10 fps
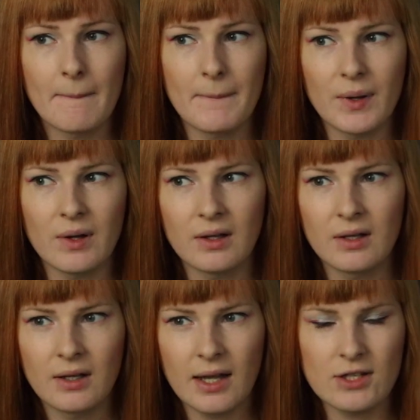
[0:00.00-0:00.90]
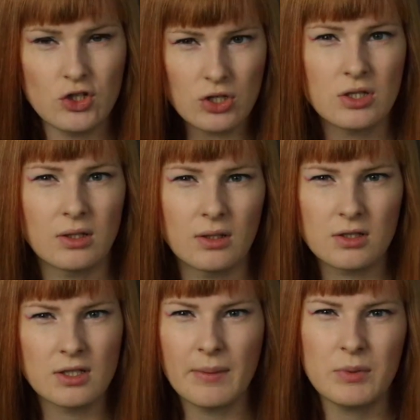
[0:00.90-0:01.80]
But
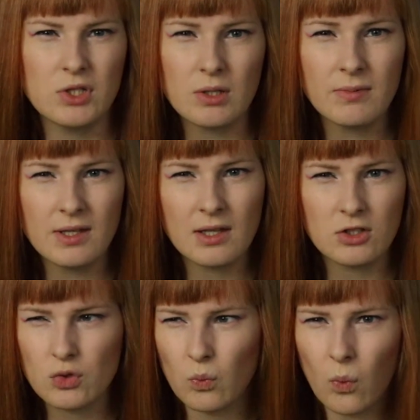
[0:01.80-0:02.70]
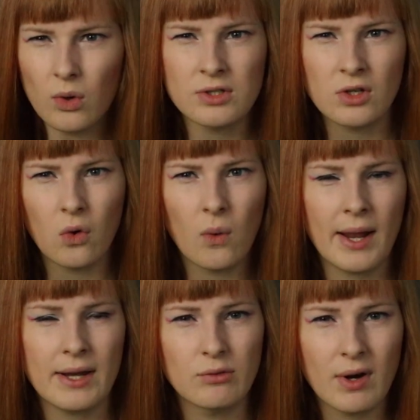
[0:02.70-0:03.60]
there was something that just wasn't
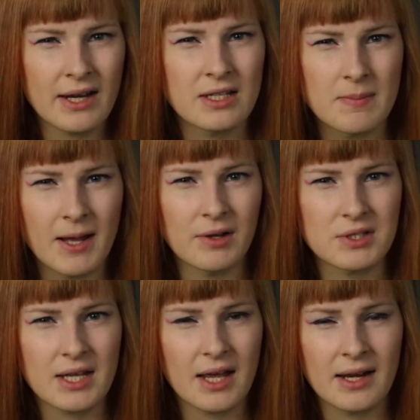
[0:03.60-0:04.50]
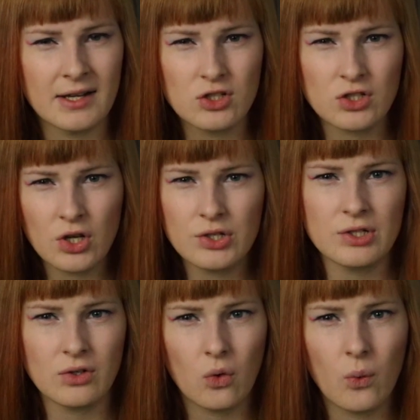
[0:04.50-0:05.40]
quite right about it, and I just
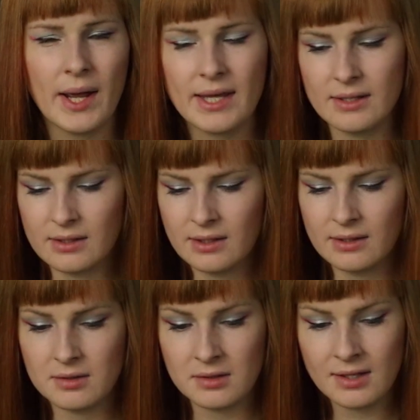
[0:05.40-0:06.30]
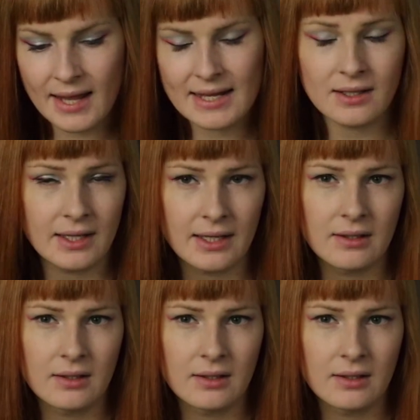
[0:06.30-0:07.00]
couldn't quite nail it.